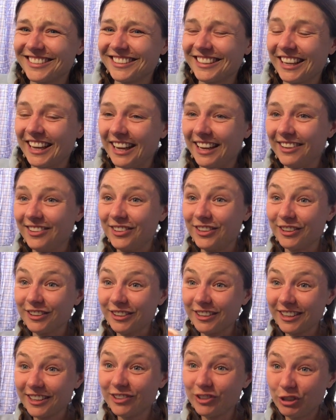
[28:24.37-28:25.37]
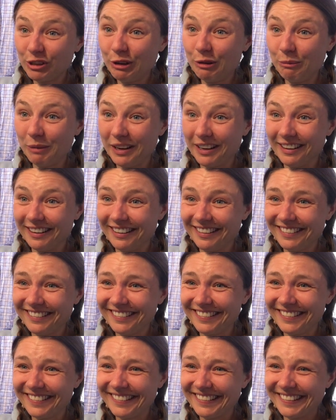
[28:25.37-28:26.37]
Okay, so you look into a mirror,
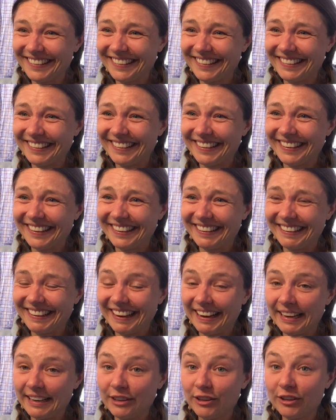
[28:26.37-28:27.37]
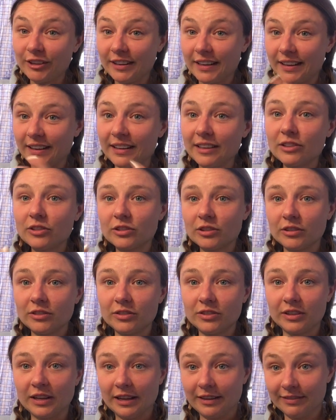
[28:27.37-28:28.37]
and you're getting a certain
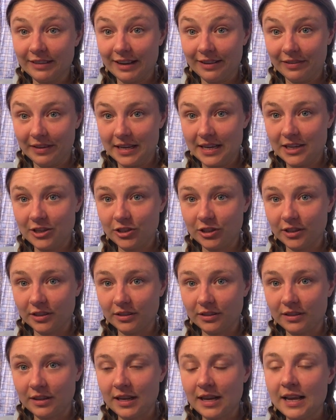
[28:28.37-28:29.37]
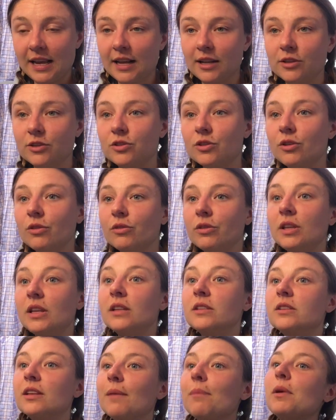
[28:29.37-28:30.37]
style of navigation. And so the
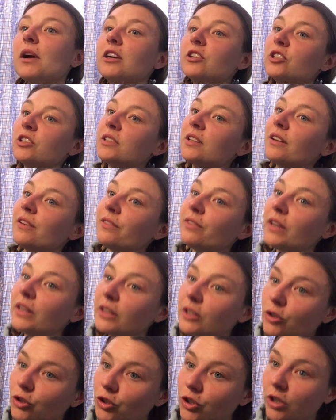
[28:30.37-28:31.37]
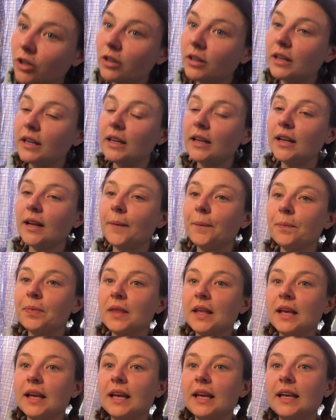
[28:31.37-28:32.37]
subconscious unveiling journey
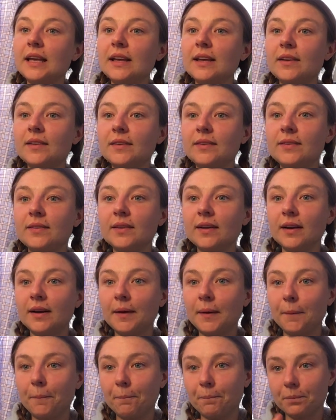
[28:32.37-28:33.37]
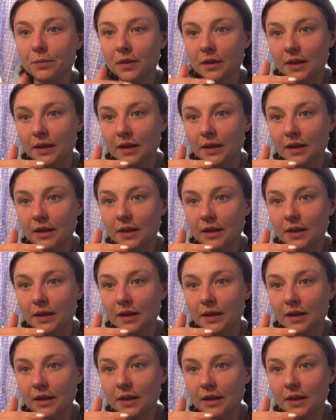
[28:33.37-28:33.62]
is, um,